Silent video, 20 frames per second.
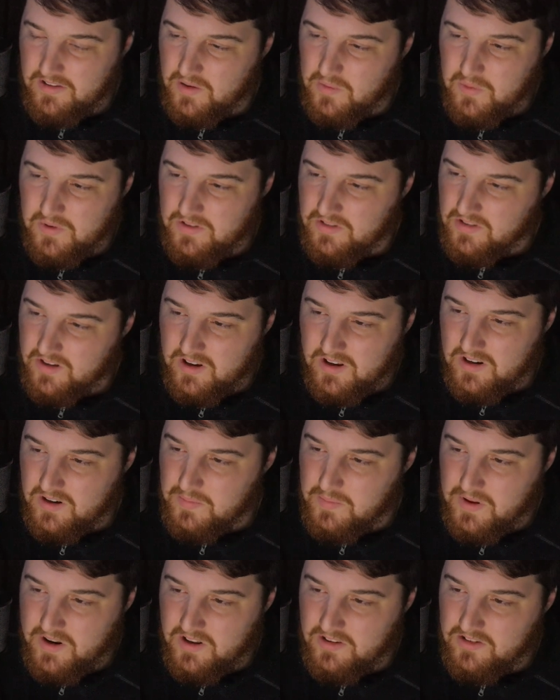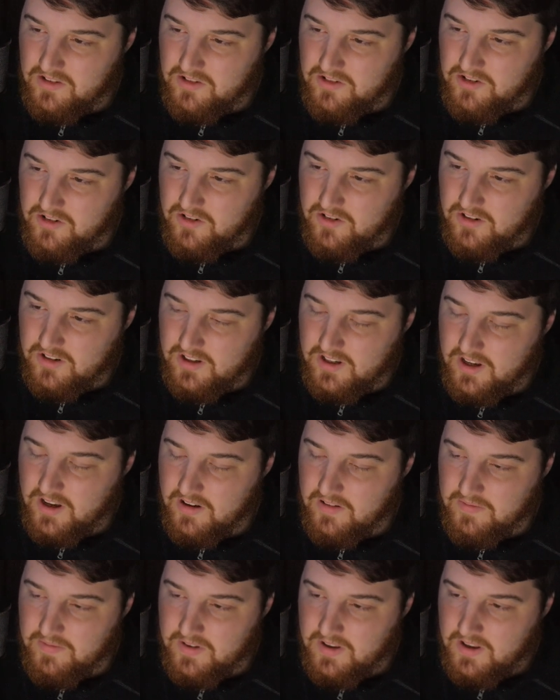I wouldn't say independence is generally
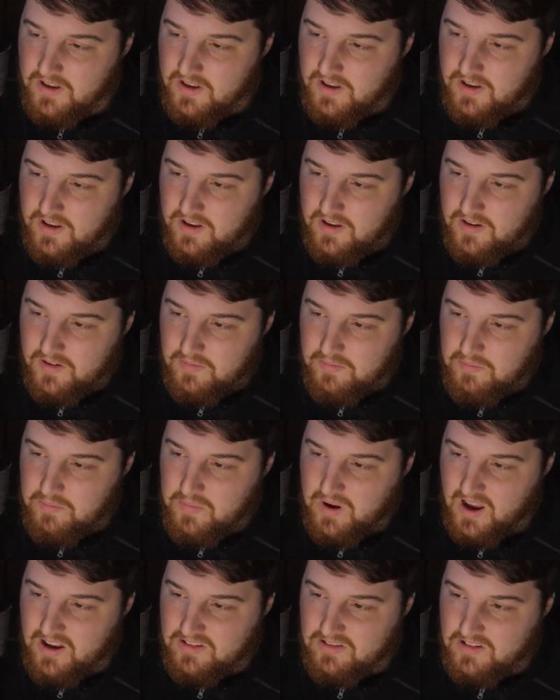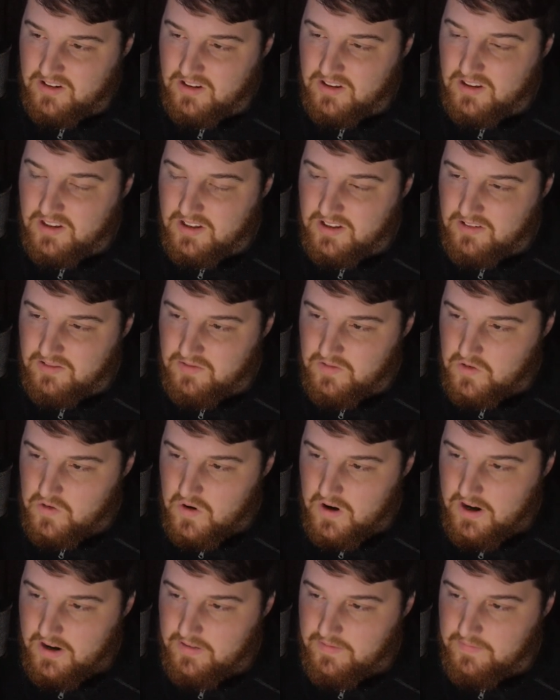a masculine
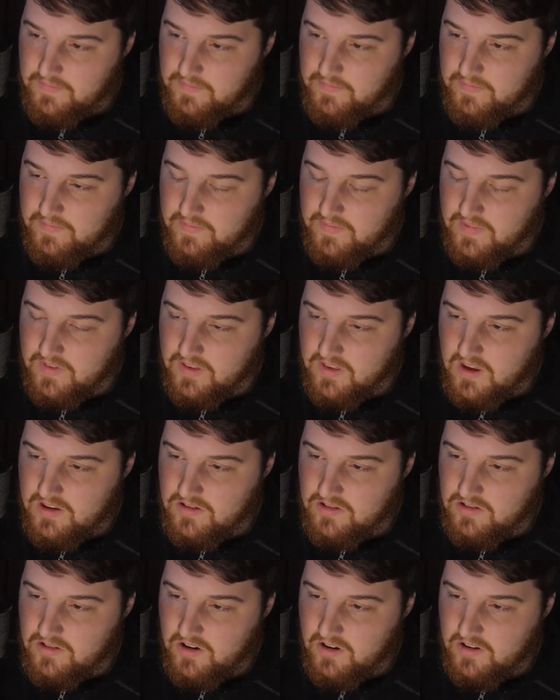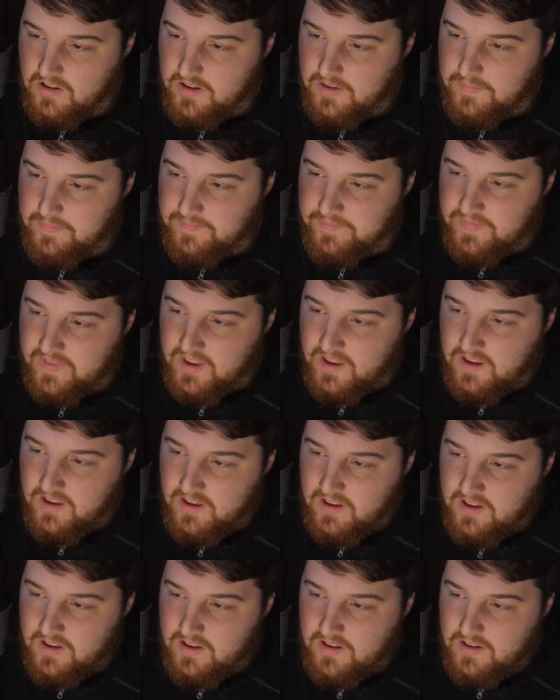trait necessarily,
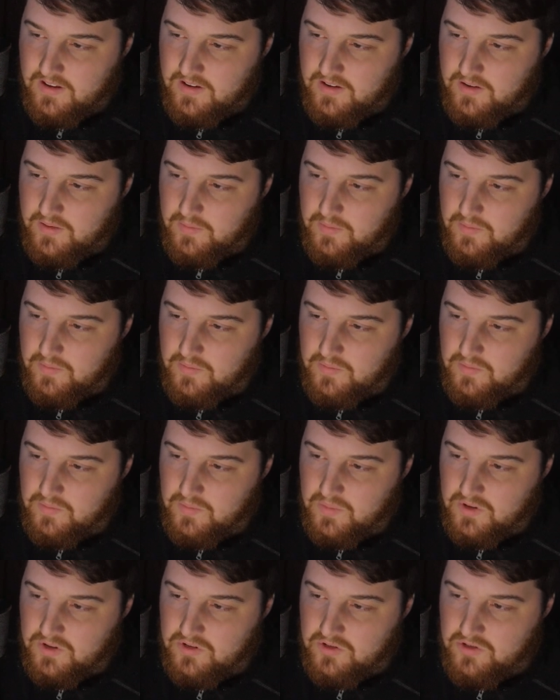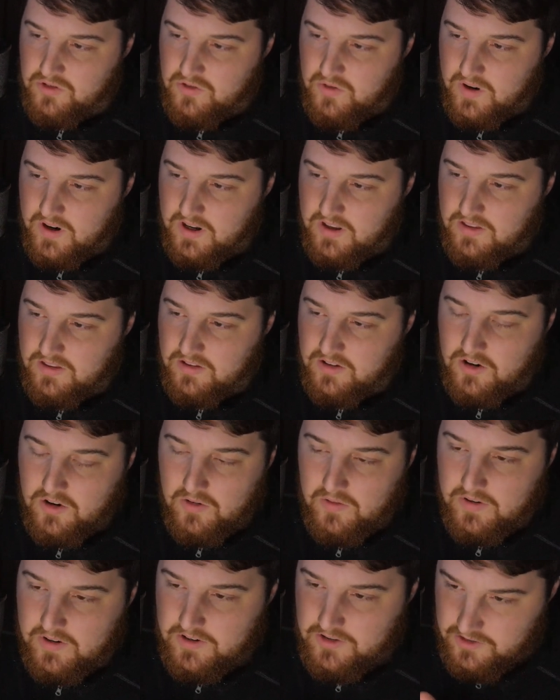but strength,
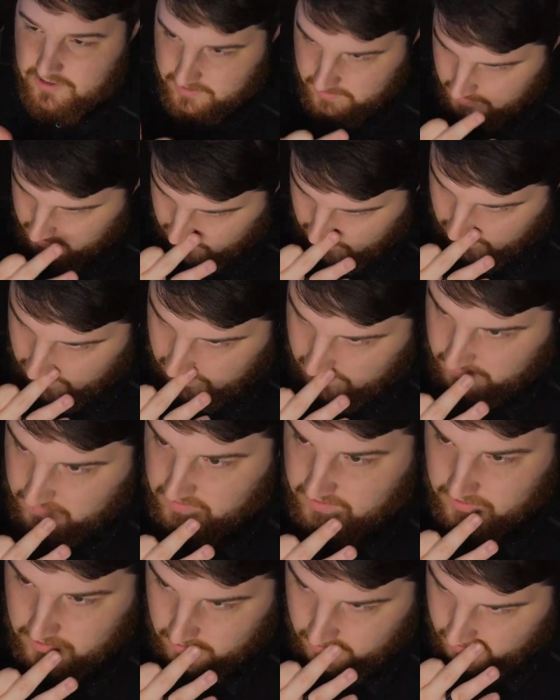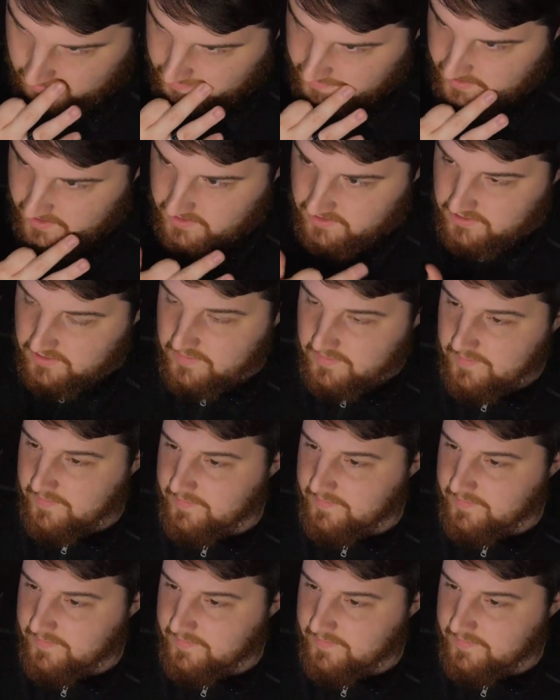courage, and assertiveness.